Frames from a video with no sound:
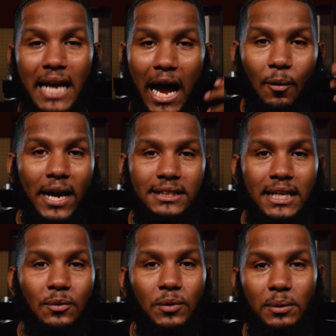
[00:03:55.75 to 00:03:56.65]
How I
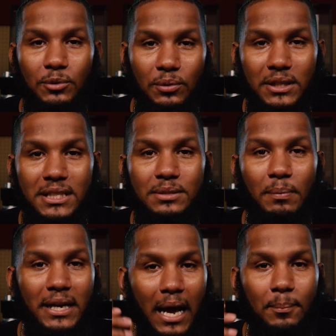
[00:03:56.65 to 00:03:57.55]
think when I'm doing this
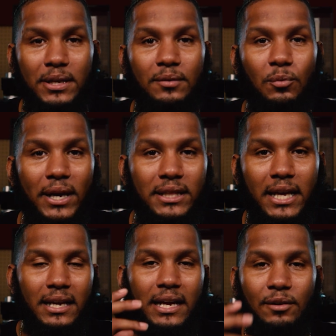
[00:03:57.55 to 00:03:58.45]
may not be the way
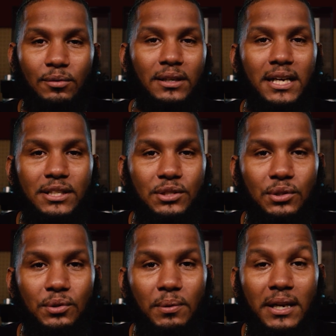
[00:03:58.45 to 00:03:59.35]
that it relates to
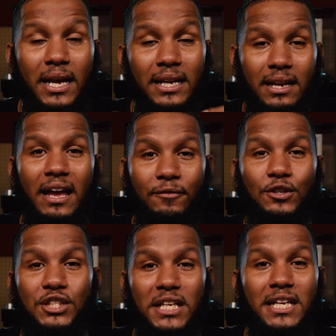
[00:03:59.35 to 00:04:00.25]
you. And, and if, if you're
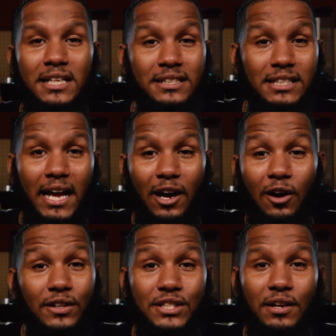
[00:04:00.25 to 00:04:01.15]
seeing it and it's like,
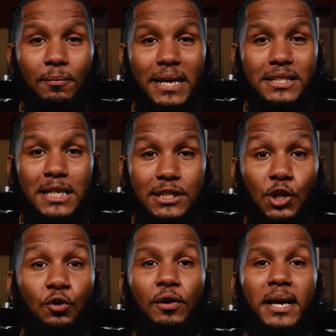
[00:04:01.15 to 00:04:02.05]
oh, this stuff makes sense,
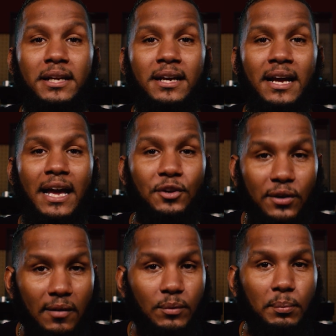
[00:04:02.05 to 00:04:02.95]
great and you're
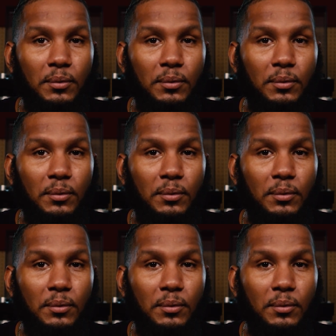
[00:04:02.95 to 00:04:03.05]
comfortable